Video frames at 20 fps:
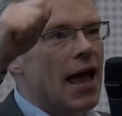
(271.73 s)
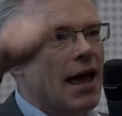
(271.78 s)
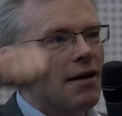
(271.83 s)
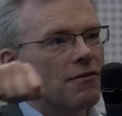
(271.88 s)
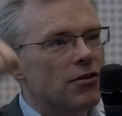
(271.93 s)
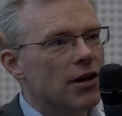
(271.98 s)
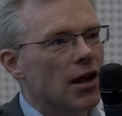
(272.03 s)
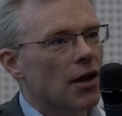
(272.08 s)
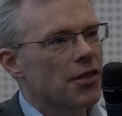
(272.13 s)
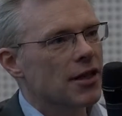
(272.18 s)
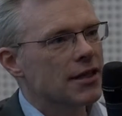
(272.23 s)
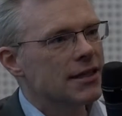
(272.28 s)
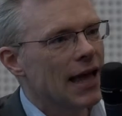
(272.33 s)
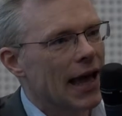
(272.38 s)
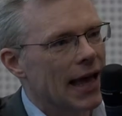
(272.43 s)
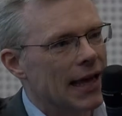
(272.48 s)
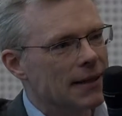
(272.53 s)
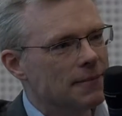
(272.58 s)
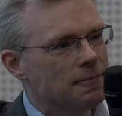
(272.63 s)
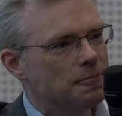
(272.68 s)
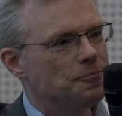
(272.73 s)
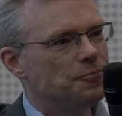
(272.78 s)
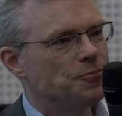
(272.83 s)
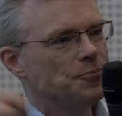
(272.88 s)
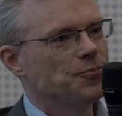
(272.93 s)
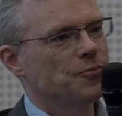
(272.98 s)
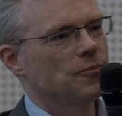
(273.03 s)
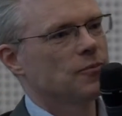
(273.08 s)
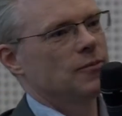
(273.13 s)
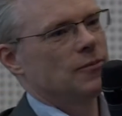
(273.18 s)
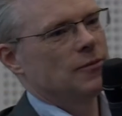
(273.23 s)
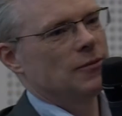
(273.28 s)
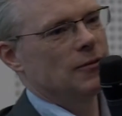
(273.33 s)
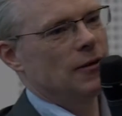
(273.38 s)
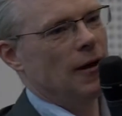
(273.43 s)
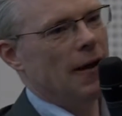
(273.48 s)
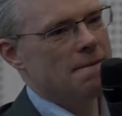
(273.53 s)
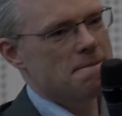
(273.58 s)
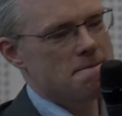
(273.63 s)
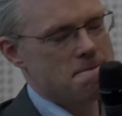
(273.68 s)
every other day.
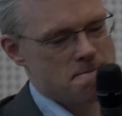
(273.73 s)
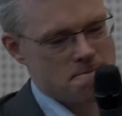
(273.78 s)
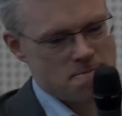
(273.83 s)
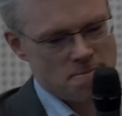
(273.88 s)
Right?